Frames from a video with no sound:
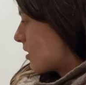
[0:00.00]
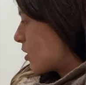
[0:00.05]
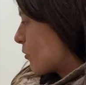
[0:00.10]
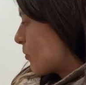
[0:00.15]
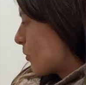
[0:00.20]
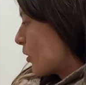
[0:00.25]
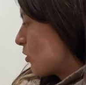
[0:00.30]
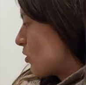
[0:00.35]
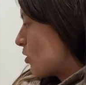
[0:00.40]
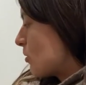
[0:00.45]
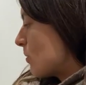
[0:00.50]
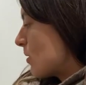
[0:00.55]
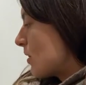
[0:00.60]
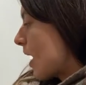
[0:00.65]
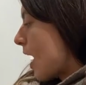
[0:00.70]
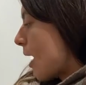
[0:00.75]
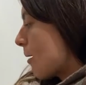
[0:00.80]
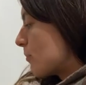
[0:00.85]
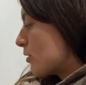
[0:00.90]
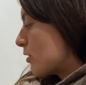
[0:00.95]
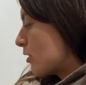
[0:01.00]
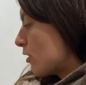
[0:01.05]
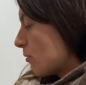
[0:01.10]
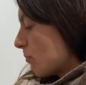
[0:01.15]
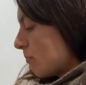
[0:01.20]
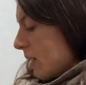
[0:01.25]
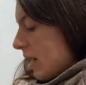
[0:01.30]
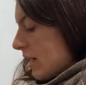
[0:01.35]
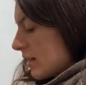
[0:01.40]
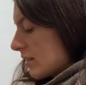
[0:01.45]
supposed to be the
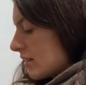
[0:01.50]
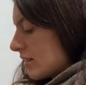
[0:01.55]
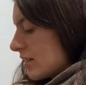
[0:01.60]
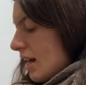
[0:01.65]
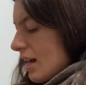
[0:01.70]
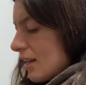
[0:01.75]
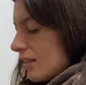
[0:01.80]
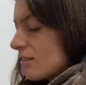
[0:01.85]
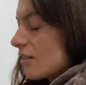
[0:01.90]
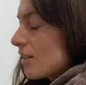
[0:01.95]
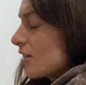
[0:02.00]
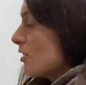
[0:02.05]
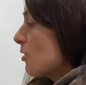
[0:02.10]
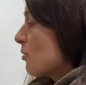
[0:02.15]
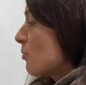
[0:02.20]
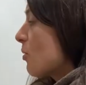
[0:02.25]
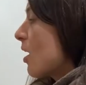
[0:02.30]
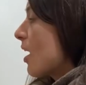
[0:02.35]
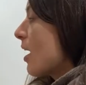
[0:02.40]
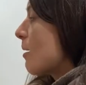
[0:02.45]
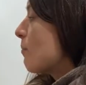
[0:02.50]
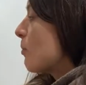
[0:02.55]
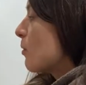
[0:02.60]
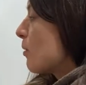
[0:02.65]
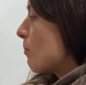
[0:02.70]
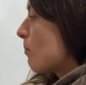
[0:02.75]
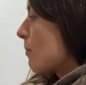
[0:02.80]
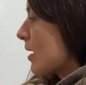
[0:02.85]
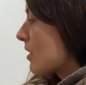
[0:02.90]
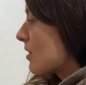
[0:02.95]
absolute best, and I don't know why I
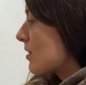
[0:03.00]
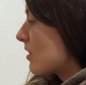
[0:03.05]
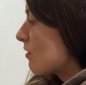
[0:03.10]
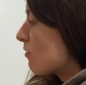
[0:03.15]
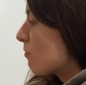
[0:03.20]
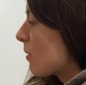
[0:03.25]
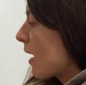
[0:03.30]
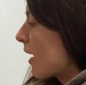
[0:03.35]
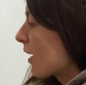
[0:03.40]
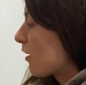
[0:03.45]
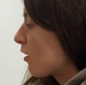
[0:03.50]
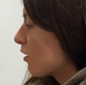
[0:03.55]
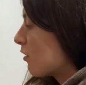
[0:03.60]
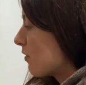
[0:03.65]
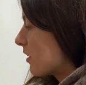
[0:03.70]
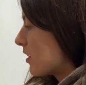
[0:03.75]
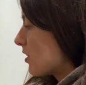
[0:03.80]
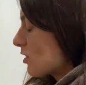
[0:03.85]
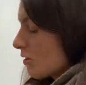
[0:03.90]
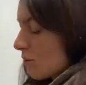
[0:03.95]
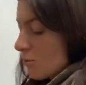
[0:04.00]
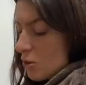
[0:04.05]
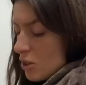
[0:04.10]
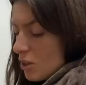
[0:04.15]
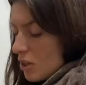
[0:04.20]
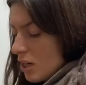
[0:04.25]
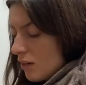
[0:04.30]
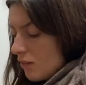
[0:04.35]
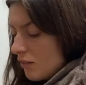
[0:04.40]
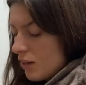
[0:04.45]
bought a massive packet of it, so I'm
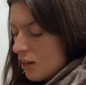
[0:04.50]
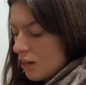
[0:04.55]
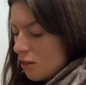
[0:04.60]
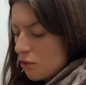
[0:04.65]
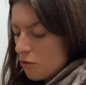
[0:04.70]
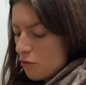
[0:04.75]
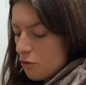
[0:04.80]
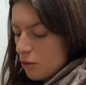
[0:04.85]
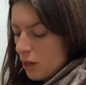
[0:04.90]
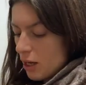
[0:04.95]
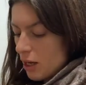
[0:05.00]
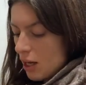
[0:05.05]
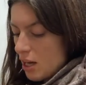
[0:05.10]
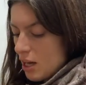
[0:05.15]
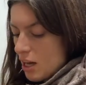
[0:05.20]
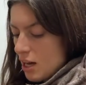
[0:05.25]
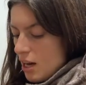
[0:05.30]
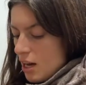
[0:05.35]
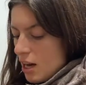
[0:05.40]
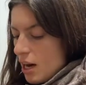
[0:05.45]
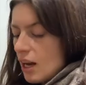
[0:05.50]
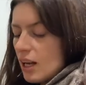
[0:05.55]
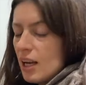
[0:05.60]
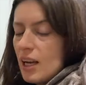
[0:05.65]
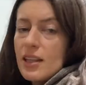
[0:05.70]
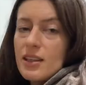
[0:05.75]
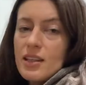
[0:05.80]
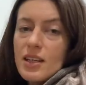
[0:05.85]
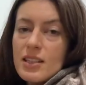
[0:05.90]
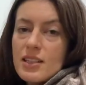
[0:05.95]
just kind of getting through it. I
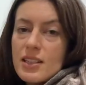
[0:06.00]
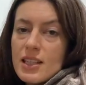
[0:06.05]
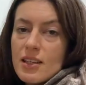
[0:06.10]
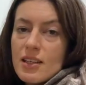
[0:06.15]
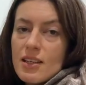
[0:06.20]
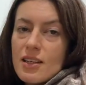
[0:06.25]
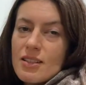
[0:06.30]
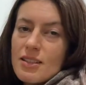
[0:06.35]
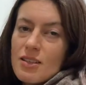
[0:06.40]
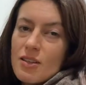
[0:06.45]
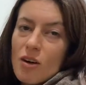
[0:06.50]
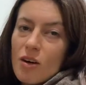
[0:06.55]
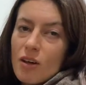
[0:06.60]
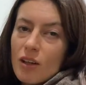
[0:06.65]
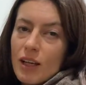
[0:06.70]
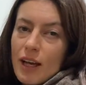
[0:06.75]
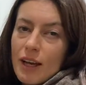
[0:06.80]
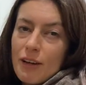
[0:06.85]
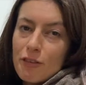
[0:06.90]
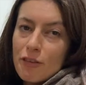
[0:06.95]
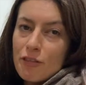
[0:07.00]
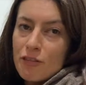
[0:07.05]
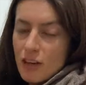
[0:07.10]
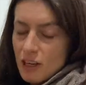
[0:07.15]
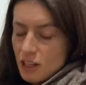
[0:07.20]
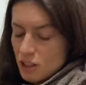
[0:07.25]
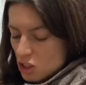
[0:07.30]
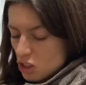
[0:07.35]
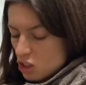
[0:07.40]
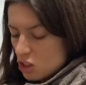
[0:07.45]
like the idea that it's not like
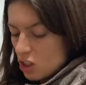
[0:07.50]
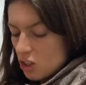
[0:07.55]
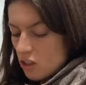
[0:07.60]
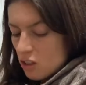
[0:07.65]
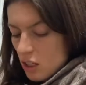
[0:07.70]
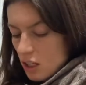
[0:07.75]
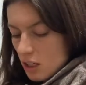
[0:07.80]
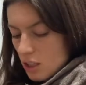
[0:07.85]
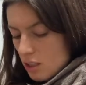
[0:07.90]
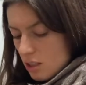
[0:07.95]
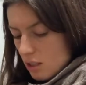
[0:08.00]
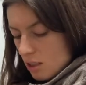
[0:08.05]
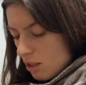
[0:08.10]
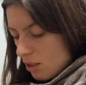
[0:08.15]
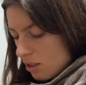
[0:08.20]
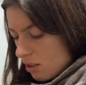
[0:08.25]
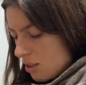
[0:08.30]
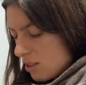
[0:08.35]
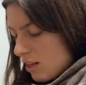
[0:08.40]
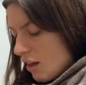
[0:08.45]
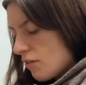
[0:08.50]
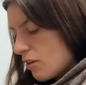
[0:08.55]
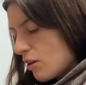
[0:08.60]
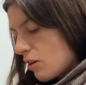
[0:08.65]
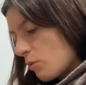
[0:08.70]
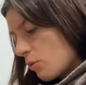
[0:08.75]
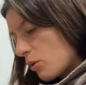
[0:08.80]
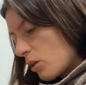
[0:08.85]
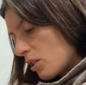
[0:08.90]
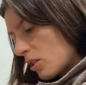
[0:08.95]
refined sugar, and it's
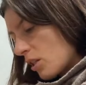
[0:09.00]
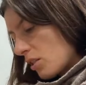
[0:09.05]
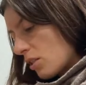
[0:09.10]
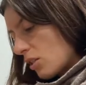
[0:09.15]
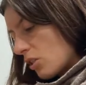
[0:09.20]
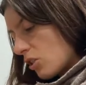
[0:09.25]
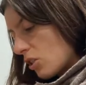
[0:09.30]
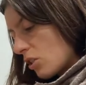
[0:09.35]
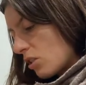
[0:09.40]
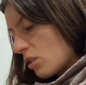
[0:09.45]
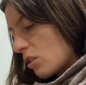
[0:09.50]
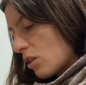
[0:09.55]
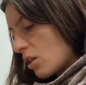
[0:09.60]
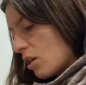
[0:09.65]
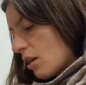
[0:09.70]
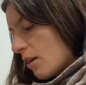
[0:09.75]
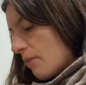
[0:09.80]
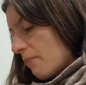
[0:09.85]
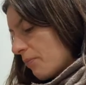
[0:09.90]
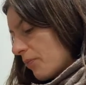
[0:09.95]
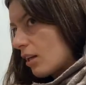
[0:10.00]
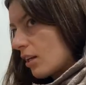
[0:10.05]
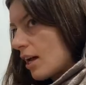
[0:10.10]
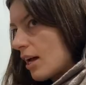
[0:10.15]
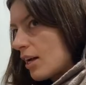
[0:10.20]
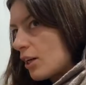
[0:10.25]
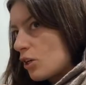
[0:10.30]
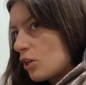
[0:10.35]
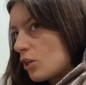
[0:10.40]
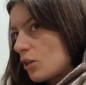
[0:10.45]
stevia. What it does is it just
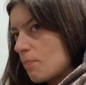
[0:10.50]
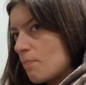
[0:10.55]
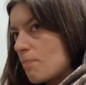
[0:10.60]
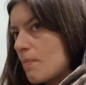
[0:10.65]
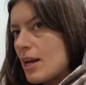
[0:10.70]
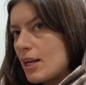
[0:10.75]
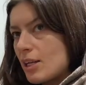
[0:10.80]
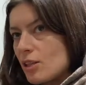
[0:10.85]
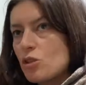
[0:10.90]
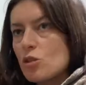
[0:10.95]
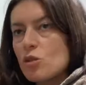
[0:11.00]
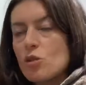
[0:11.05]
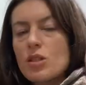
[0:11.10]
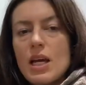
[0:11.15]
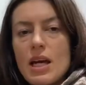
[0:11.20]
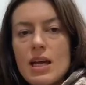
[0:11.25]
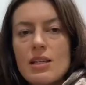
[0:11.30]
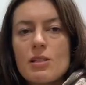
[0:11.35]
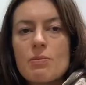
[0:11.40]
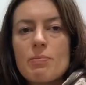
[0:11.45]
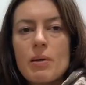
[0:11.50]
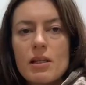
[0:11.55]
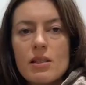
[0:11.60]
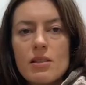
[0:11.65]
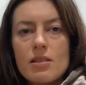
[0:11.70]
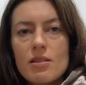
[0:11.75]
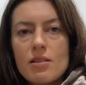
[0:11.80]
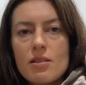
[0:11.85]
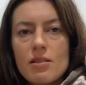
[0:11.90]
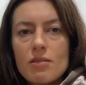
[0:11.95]
like makes your taste
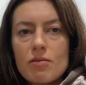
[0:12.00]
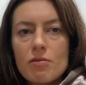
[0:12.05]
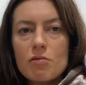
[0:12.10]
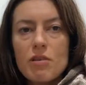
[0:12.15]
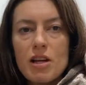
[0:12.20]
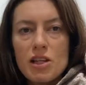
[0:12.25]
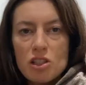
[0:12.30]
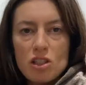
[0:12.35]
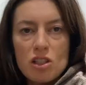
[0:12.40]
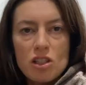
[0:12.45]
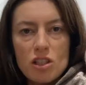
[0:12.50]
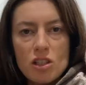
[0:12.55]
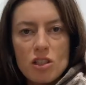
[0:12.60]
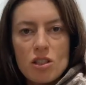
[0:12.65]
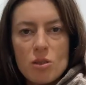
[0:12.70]
buds register